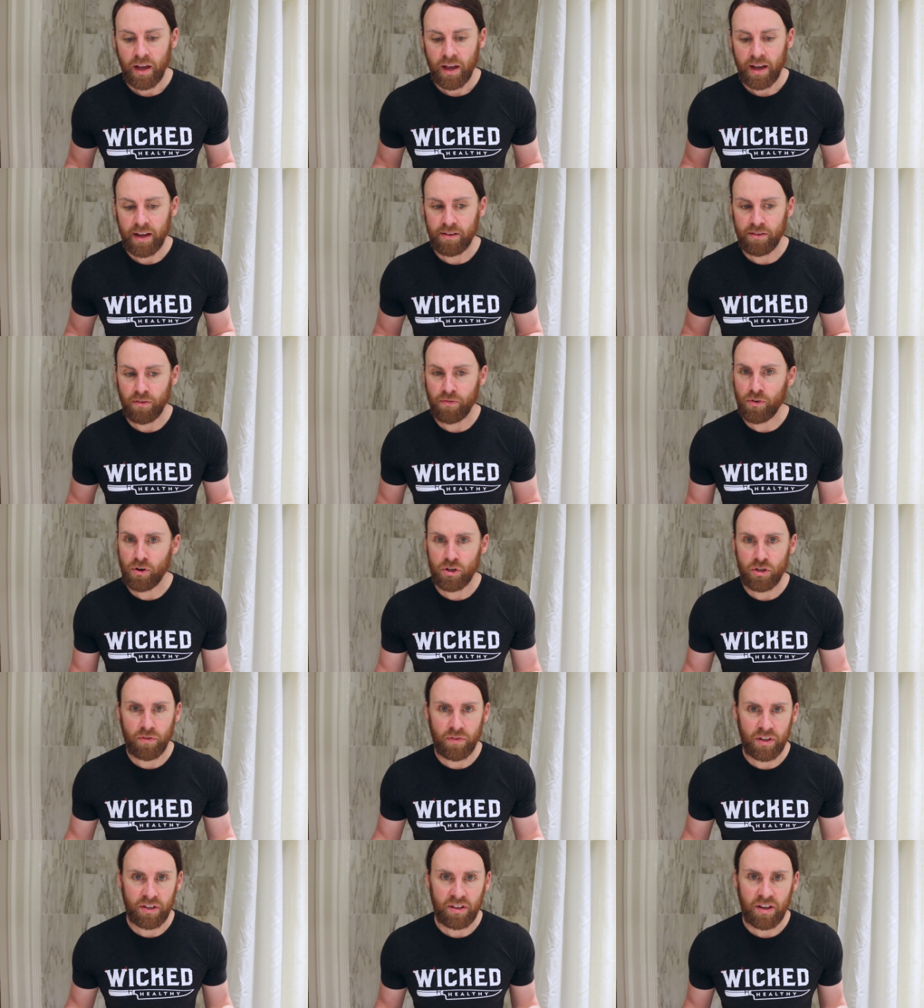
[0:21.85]
It's the first
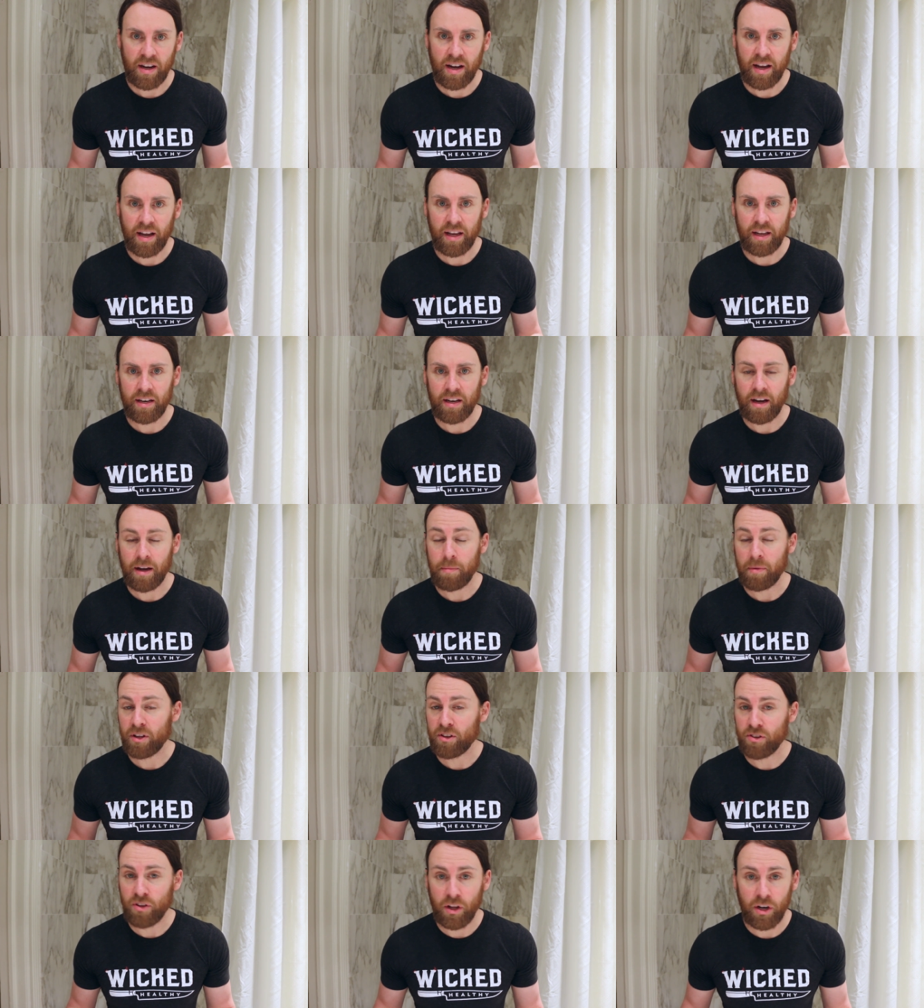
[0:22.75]
of its kind. I'm
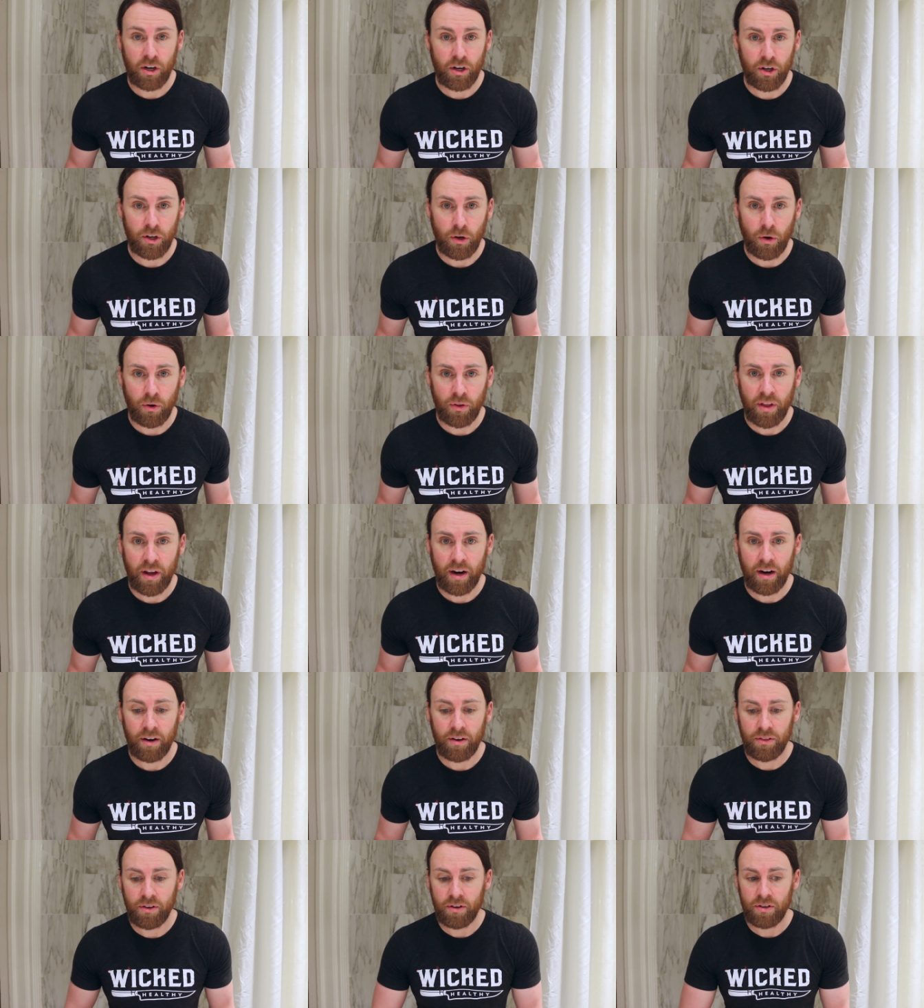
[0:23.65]
excited to go
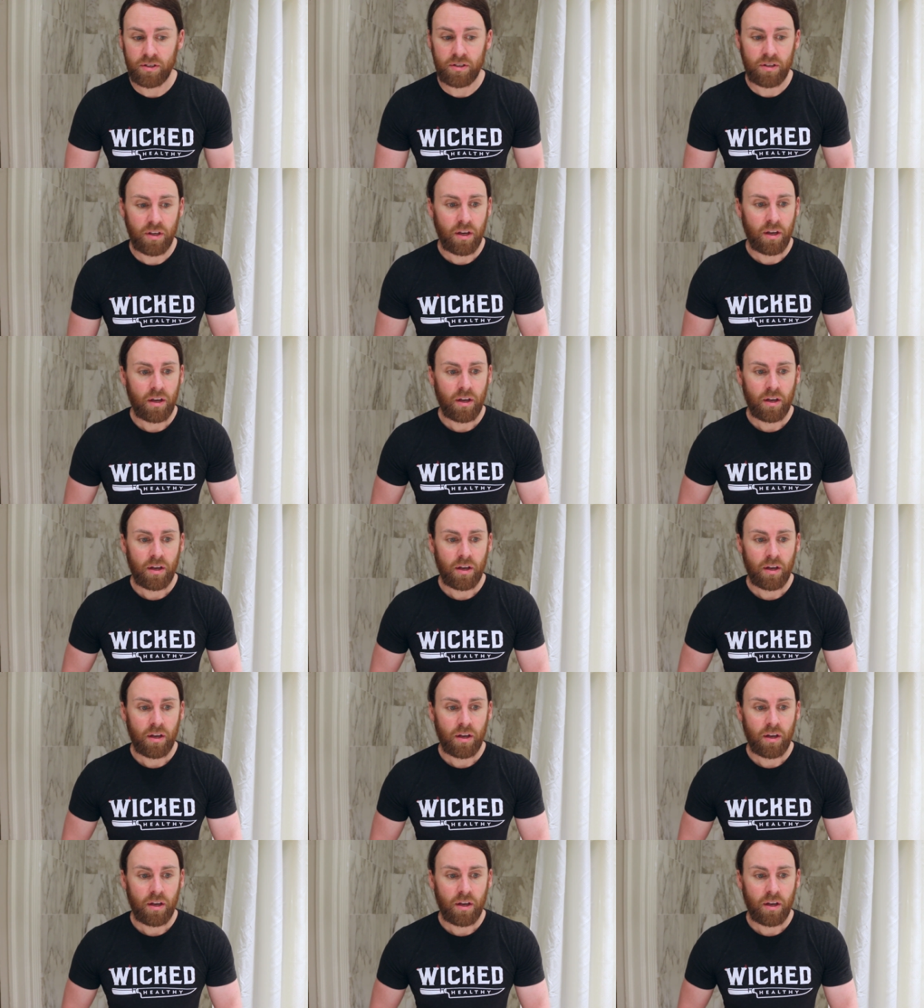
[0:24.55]
there. There's